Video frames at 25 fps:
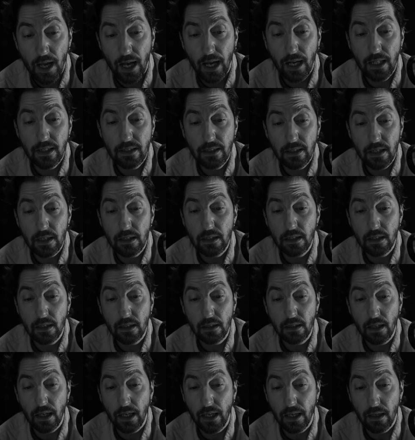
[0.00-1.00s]
and
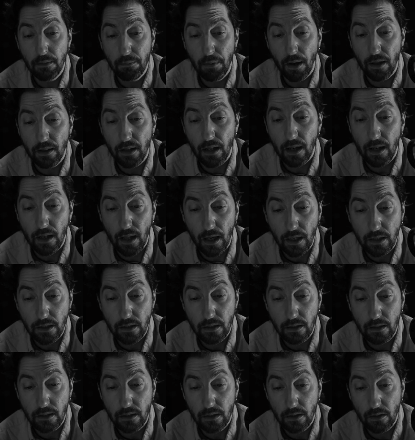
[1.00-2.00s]
sitting there by the
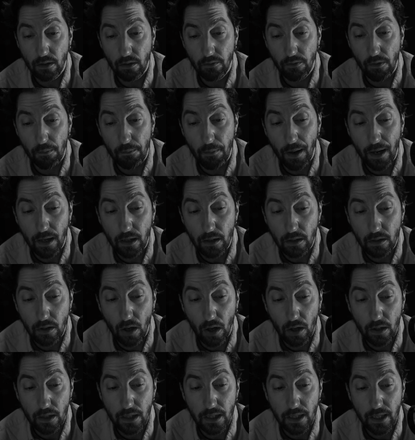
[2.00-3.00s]
light of a
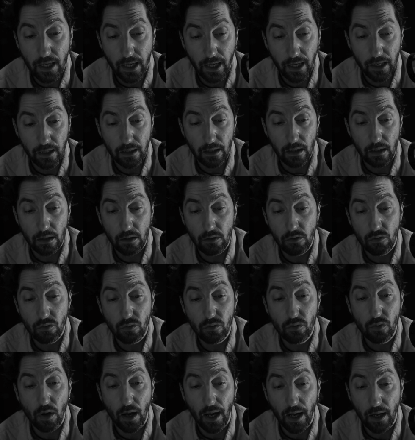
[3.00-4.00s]
melancholy candle,
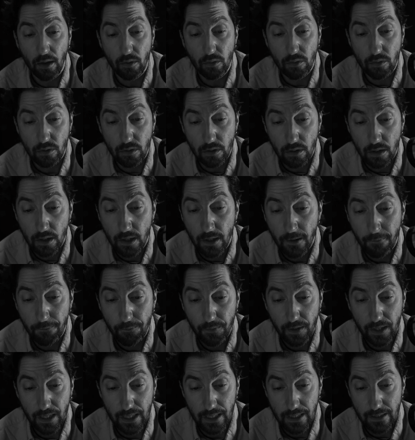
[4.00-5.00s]
drew out
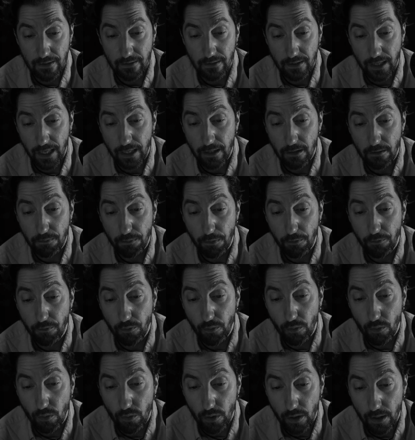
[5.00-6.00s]
and set
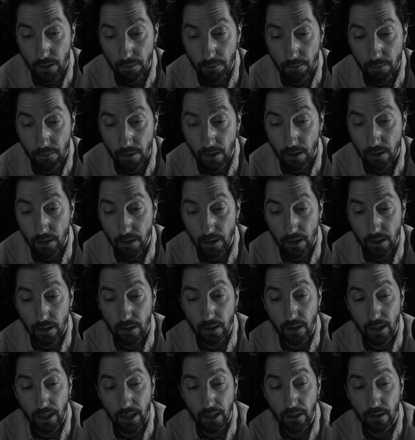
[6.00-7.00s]
before him
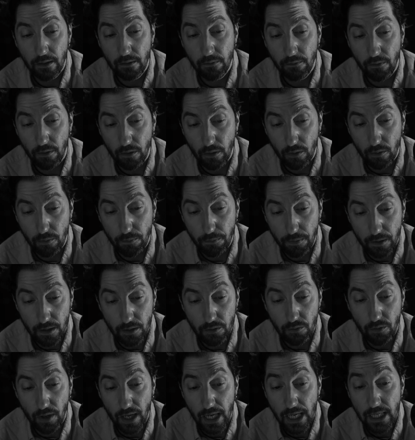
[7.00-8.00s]
an envelope
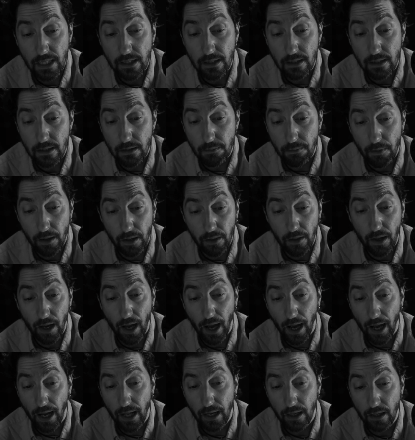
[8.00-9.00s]
addressed by the
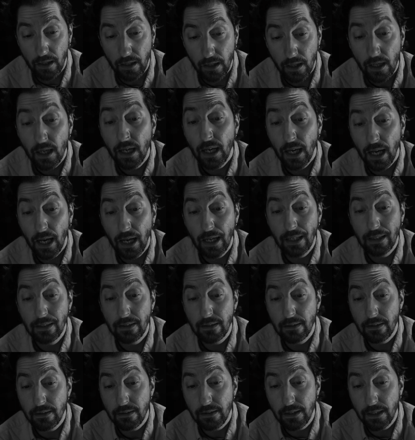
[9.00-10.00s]
hand
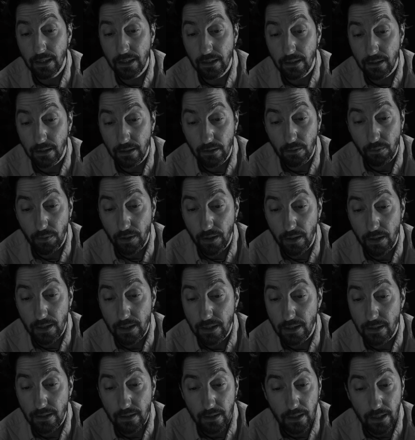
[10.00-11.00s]
and sealed with
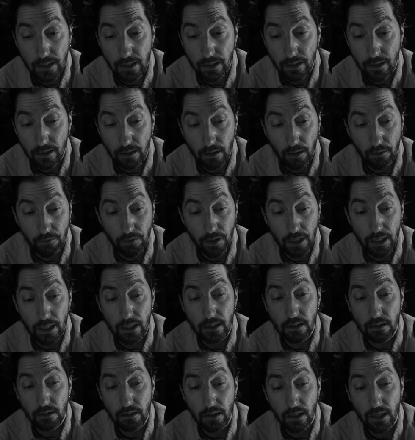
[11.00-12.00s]
the seal of
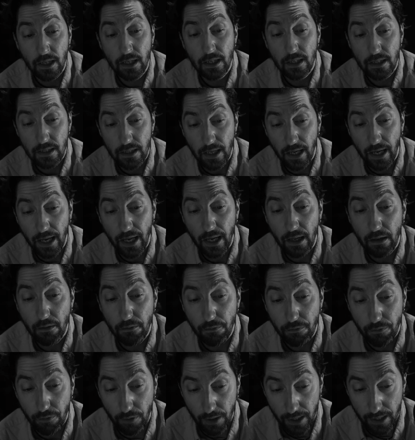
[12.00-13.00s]
his dead
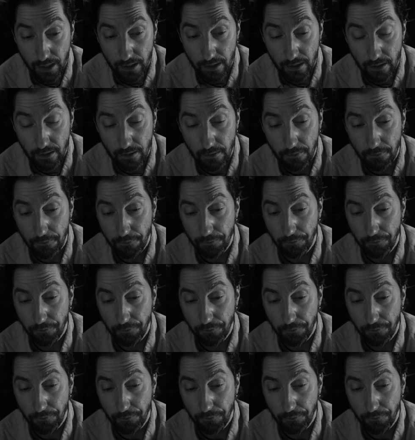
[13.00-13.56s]
friend.